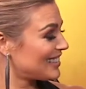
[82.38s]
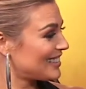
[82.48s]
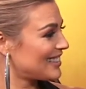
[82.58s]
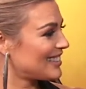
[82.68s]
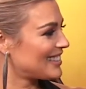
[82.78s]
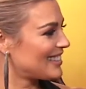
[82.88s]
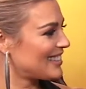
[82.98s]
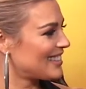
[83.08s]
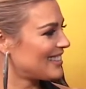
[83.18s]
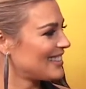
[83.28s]

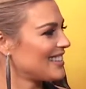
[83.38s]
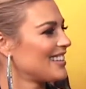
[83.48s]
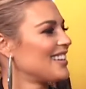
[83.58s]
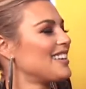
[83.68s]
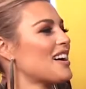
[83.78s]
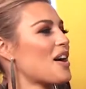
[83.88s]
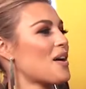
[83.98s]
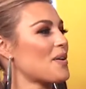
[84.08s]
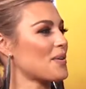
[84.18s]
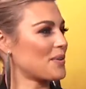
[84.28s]

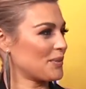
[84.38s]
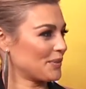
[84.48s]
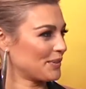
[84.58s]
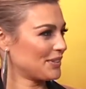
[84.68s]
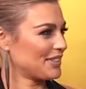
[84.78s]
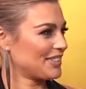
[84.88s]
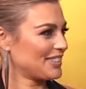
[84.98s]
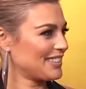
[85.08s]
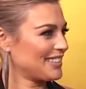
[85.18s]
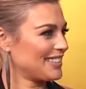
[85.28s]

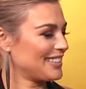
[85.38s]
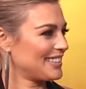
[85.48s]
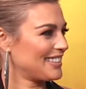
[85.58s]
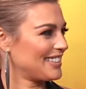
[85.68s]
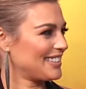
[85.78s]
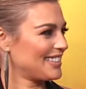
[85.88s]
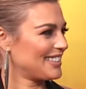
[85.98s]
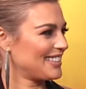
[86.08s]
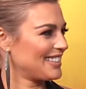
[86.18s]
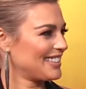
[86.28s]

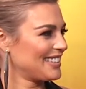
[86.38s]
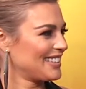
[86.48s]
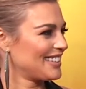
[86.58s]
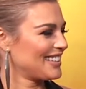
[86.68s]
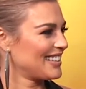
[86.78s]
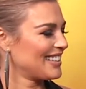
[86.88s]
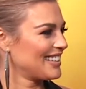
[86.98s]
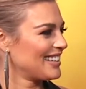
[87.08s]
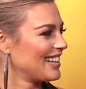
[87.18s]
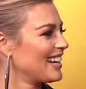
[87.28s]

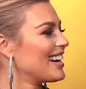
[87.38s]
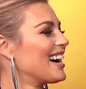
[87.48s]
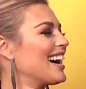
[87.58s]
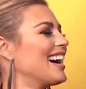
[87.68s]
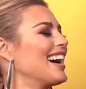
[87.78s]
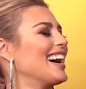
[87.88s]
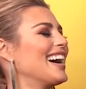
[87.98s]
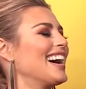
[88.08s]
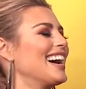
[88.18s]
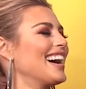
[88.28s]

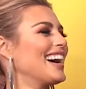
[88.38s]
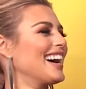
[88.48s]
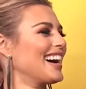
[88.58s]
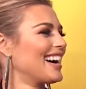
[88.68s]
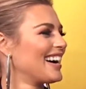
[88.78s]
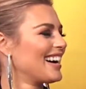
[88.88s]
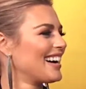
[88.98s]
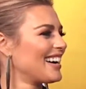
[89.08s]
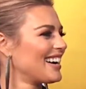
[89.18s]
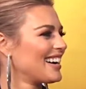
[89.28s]

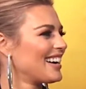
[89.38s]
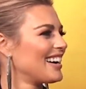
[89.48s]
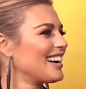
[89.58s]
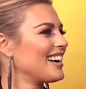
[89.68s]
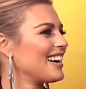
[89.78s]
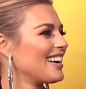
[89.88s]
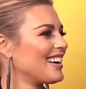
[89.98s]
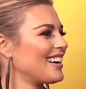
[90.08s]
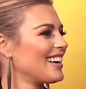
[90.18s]
No words are spoken by the person on screen.